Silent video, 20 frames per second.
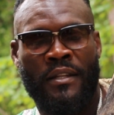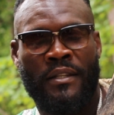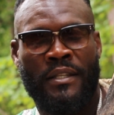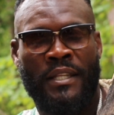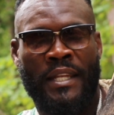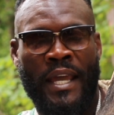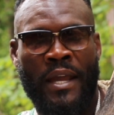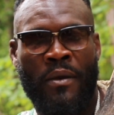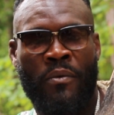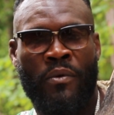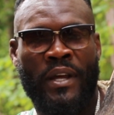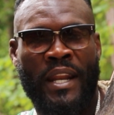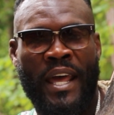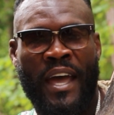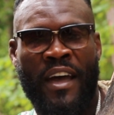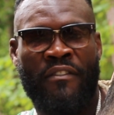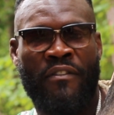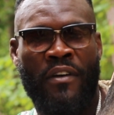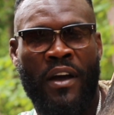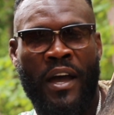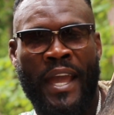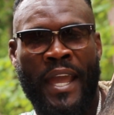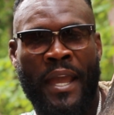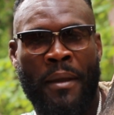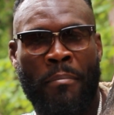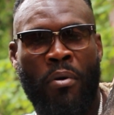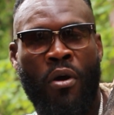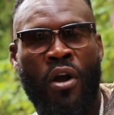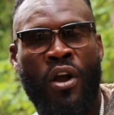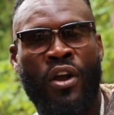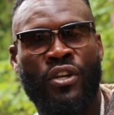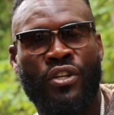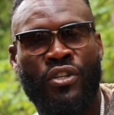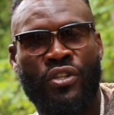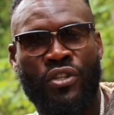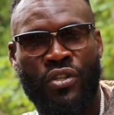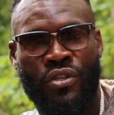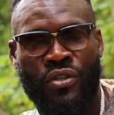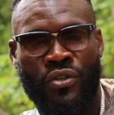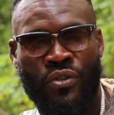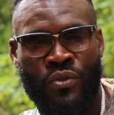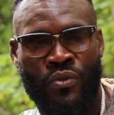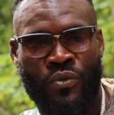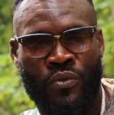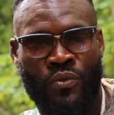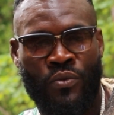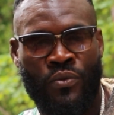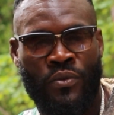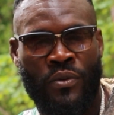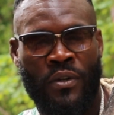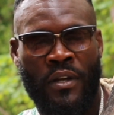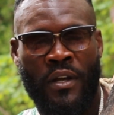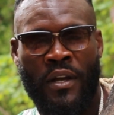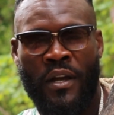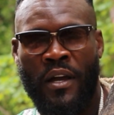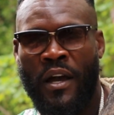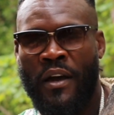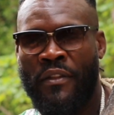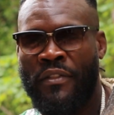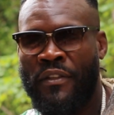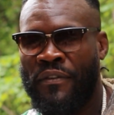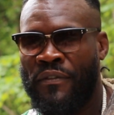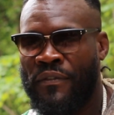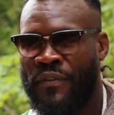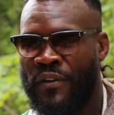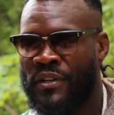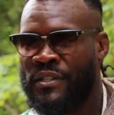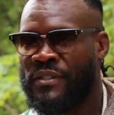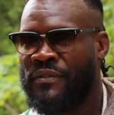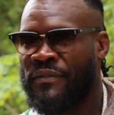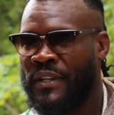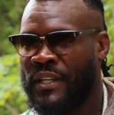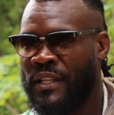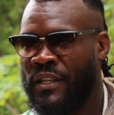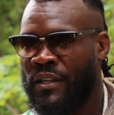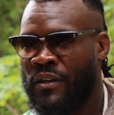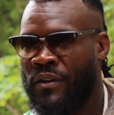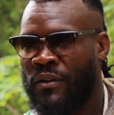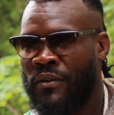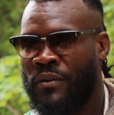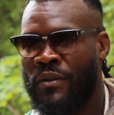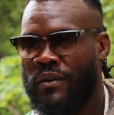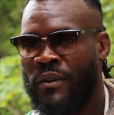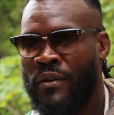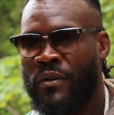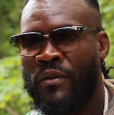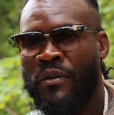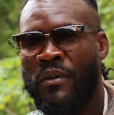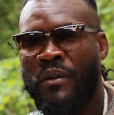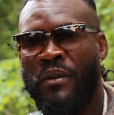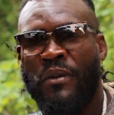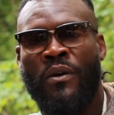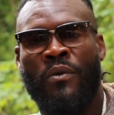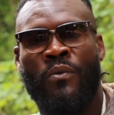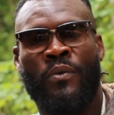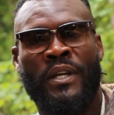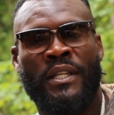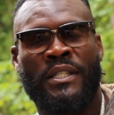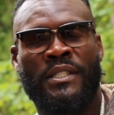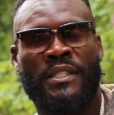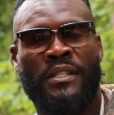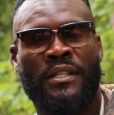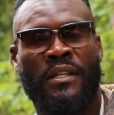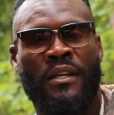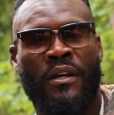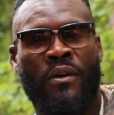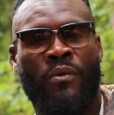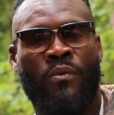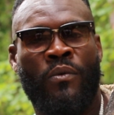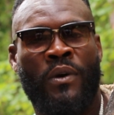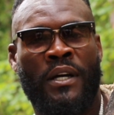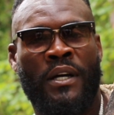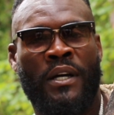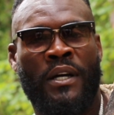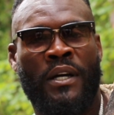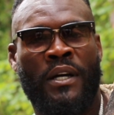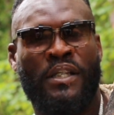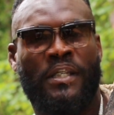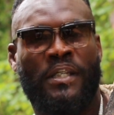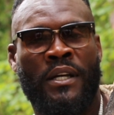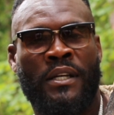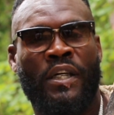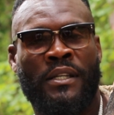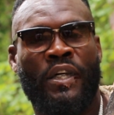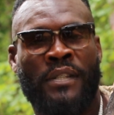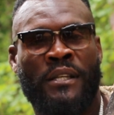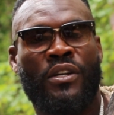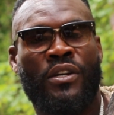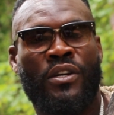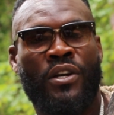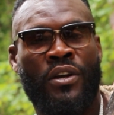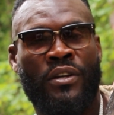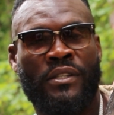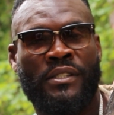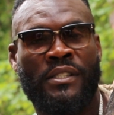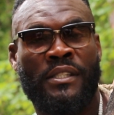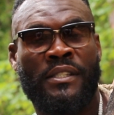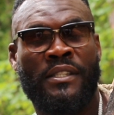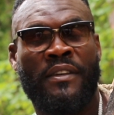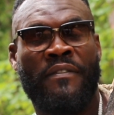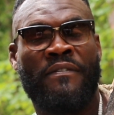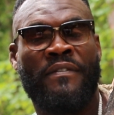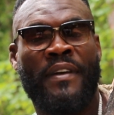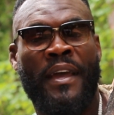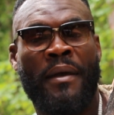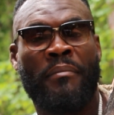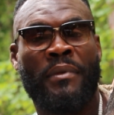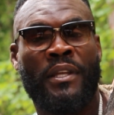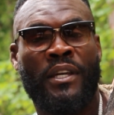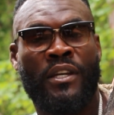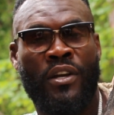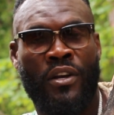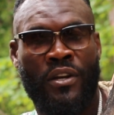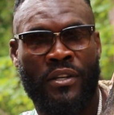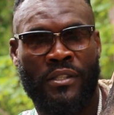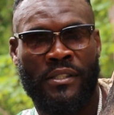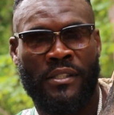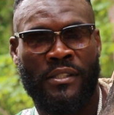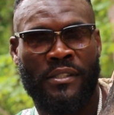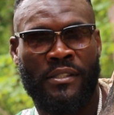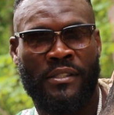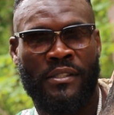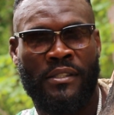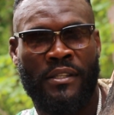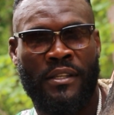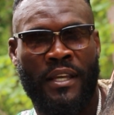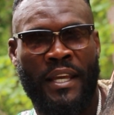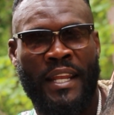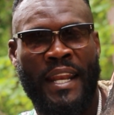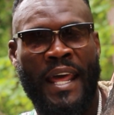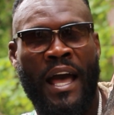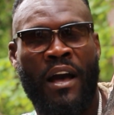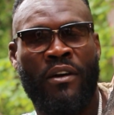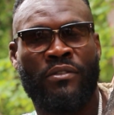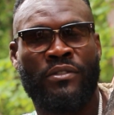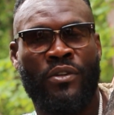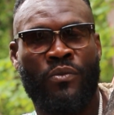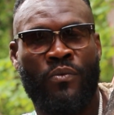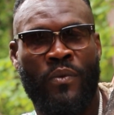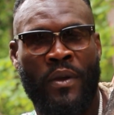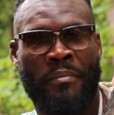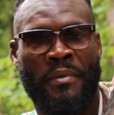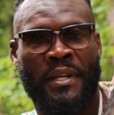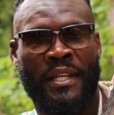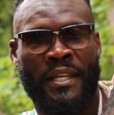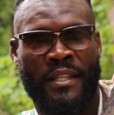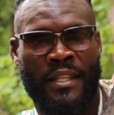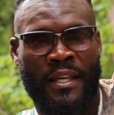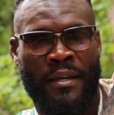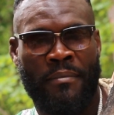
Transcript: Today we're going to have a part 2 of the first video, which was curses and family curses and how to remedy them.